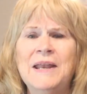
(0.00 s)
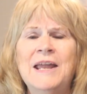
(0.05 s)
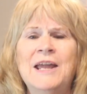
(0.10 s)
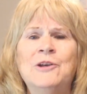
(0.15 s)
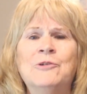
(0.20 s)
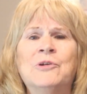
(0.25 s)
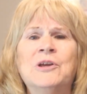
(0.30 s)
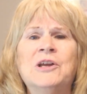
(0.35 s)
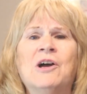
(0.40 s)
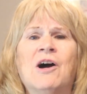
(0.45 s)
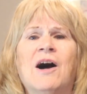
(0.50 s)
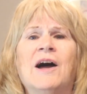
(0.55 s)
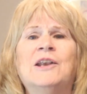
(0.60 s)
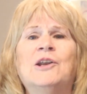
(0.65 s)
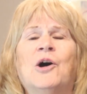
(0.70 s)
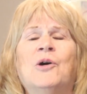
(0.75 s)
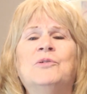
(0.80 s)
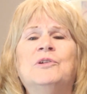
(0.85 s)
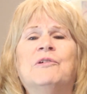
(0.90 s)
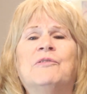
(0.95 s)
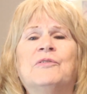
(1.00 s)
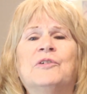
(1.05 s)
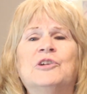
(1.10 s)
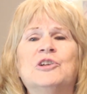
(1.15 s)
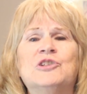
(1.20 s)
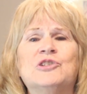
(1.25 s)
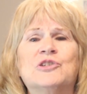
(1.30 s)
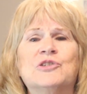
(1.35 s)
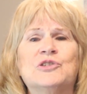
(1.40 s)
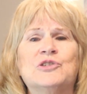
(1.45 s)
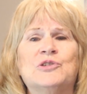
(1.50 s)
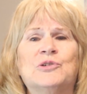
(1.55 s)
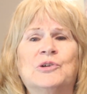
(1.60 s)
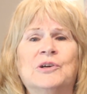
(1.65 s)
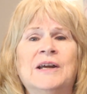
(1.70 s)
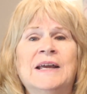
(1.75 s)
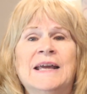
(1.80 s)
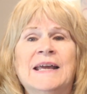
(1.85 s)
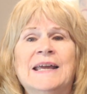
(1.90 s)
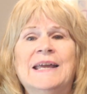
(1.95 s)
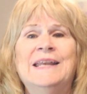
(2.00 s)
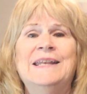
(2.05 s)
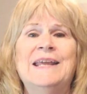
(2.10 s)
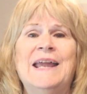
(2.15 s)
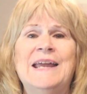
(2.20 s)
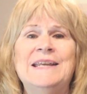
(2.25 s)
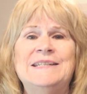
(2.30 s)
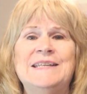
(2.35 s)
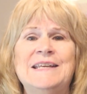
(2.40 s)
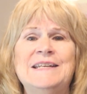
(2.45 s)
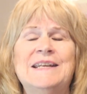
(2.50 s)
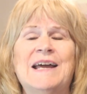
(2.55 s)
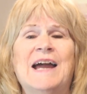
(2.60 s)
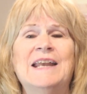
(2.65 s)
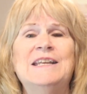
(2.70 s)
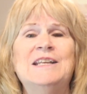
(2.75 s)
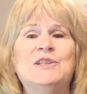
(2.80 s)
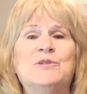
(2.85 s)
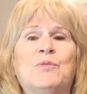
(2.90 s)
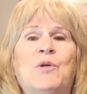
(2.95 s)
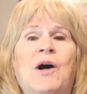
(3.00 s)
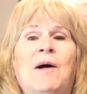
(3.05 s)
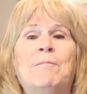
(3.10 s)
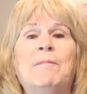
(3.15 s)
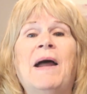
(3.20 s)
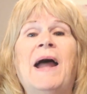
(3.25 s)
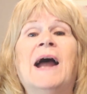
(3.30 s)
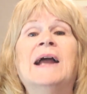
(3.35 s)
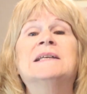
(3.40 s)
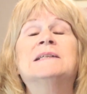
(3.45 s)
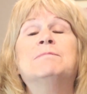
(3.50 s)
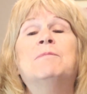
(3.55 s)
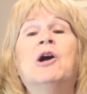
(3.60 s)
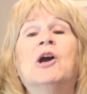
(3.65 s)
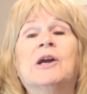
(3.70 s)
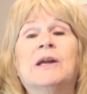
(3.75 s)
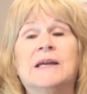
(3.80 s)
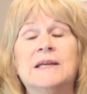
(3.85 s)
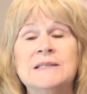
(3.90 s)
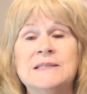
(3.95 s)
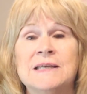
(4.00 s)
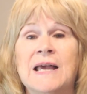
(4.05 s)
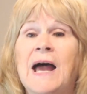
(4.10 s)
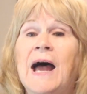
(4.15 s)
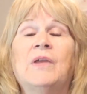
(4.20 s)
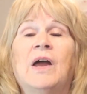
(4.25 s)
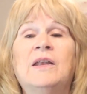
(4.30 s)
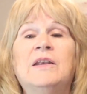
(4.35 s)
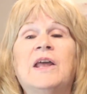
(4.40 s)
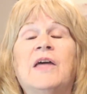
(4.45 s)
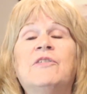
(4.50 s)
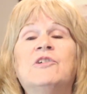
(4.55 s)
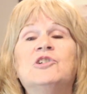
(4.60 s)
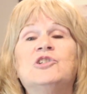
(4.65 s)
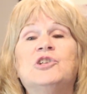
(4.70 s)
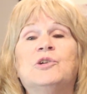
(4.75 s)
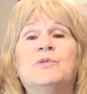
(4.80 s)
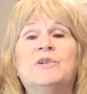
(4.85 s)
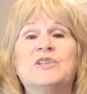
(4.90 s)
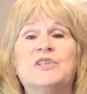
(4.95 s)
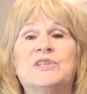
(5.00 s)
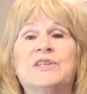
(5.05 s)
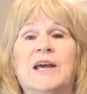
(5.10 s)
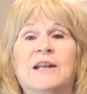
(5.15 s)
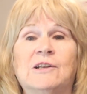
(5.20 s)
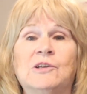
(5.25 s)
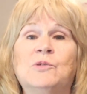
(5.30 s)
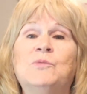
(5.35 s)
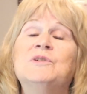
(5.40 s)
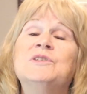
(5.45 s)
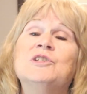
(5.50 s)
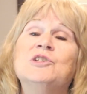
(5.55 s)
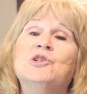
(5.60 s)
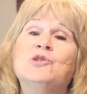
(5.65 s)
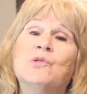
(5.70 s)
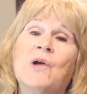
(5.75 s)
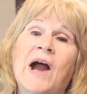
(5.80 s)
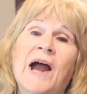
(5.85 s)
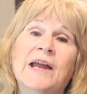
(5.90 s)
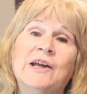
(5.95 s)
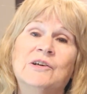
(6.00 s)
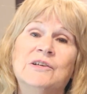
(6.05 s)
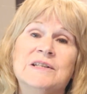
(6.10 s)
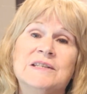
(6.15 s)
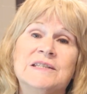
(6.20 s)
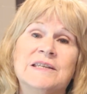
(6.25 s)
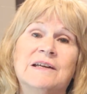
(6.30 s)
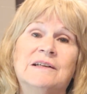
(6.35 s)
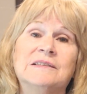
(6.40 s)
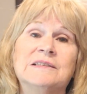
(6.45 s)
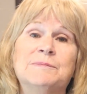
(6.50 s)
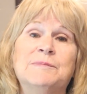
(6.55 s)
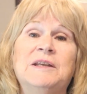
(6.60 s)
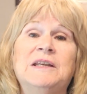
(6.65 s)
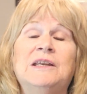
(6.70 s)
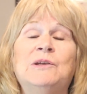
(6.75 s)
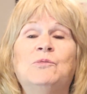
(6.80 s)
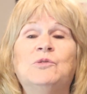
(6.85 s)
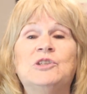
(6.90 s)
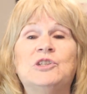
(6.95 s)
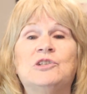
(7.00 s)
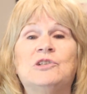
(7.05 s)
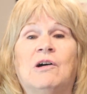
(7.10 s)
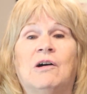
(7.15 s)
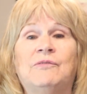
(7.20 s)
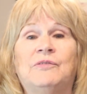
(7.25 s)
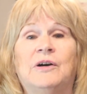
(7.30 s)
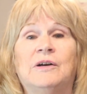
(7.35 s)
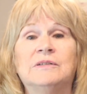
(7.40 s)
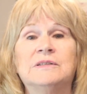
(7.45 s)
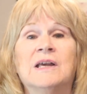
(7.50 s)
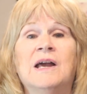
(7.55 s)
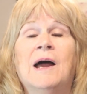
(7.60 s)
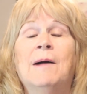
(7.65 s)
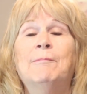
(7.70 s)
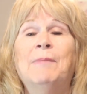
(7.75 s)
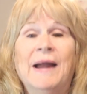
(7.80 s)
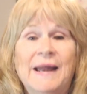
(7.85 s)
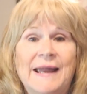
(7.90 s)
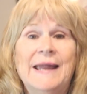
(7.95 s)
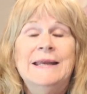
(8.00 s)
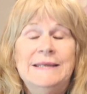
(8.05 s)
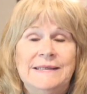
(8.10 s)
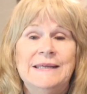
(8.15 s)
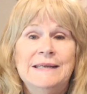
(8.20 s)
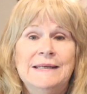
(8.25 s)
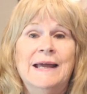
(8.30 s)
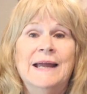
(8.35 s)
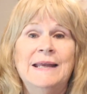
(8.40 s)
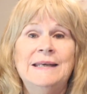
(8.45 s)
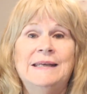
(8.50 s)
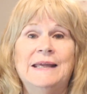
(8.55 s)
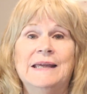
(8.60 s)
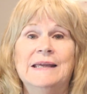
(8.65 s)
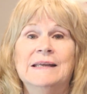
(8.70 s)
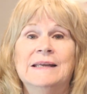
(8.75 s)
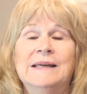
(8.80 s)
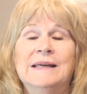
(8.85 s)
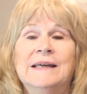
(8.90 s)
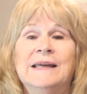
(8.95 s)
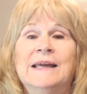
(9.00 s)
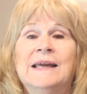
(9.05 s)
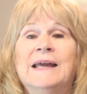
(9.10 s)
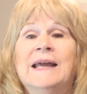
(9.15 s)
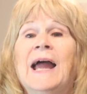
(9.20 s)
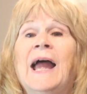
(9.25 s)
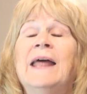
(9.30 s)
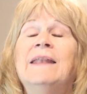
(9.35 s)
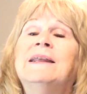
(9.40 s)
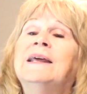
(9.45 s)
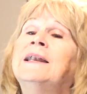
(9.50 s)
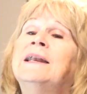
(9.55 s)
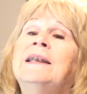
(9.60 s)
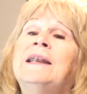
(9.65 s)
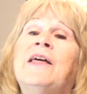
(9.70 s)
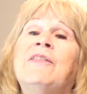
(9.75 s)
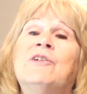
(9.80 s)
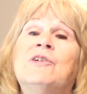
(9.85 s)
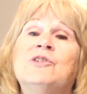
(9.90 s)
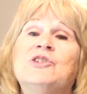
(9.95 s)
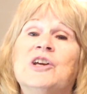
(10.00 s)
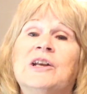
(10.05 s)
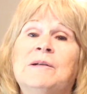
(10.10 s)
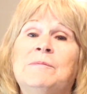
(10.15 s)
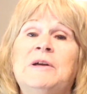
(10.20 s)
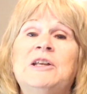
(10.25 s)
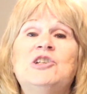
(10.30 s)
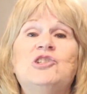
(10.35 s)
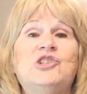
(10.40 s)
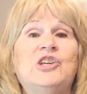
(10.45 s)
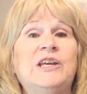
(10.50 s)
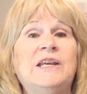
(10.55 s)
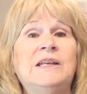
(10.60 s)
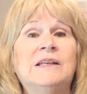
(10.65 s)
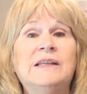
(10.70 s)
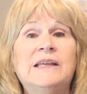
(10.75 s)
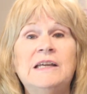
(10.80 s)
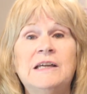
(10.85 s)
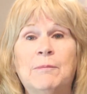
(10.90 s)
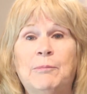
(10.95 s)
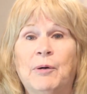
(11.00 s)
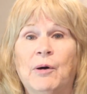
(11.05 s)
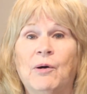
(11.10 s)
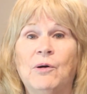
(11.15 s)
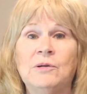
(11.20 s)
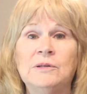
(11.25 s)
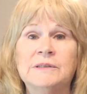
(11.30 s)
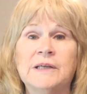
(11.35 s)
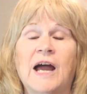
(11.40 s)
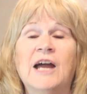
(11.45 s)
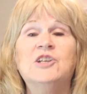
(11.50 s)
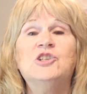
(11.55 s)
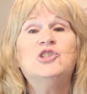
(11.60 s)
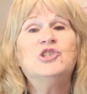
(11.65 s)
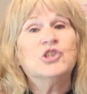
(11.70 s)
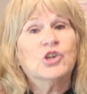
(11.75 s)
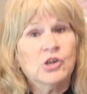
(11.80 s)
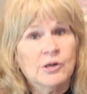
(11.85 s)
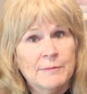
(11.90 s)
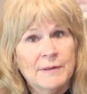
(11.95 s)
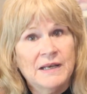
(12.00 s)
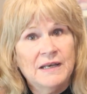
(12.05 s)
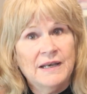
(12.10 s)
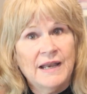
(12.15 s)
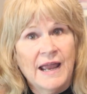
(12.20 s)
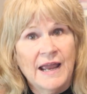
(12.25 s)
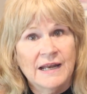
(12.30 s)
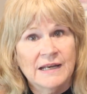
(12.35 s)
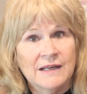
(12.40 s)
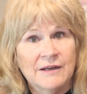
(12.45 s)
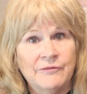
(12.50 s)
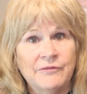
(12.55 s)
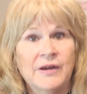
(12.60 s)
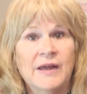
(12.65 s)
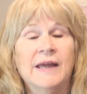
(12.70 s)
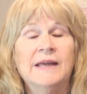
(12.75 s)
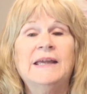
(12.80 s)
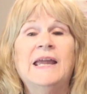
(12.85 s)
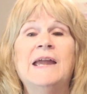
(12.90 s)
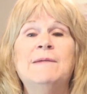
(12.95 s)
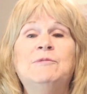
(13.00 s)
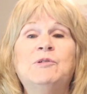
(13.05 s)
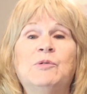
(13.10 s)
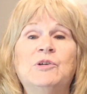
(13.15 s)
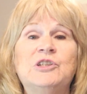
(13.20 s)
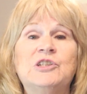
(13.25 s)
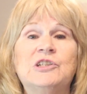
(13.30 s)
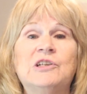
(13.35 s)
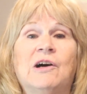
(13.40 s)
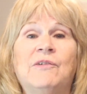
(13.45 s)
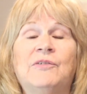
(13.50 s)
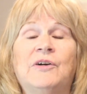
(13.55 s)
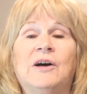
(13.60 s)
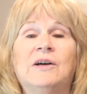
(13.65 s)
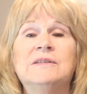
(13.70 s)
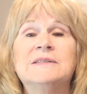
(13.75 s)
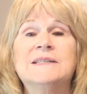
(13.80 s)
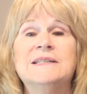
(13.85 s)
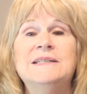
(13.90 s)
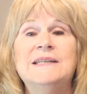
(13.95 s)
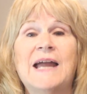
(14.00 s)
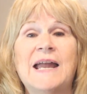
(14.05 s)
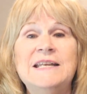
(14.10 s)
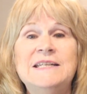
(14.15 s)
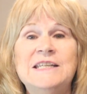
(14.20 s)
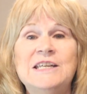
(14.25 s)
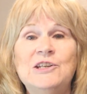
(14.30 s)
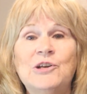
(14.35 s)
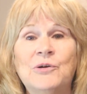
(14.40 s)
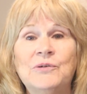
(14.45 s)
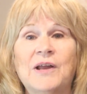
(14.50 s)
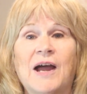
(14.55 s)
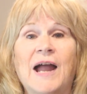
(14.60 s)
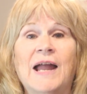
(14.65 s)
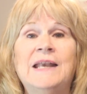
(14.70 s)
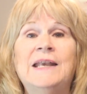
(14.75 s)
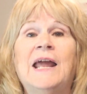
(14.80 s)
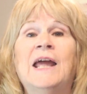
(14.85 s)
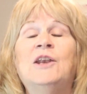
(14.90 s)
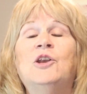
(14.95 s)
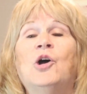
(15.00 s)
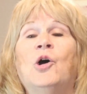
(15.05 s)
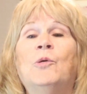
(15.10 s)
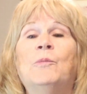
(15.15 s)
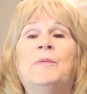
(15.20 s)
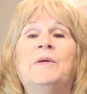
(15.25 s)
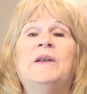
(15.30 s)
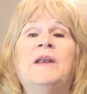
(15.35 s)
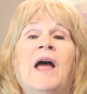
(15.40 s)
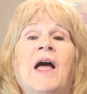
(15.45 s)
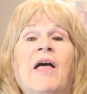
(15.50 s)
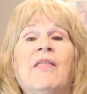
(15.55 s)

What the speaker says: Henry Kahn owned a furniture store in the 1890s, while Max Marcus, another Jewish settler, was a dry goods salesman in Wichita Falls by 1890. And then another gentleman, Jean Leopold, a German native, came to Wichita Falls in 1909 and opened